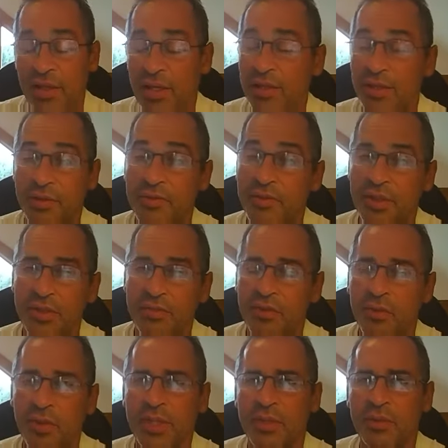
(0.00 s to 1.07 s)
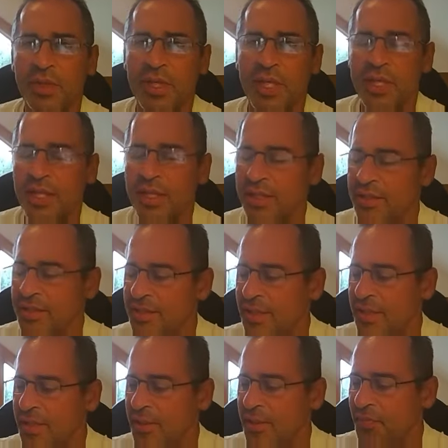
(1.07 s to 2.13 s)
I literally have no idea what anything is
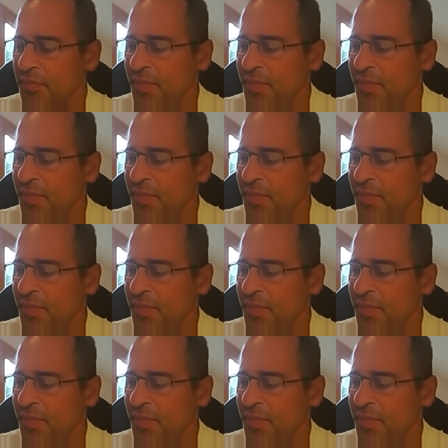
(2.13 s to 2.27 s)
today.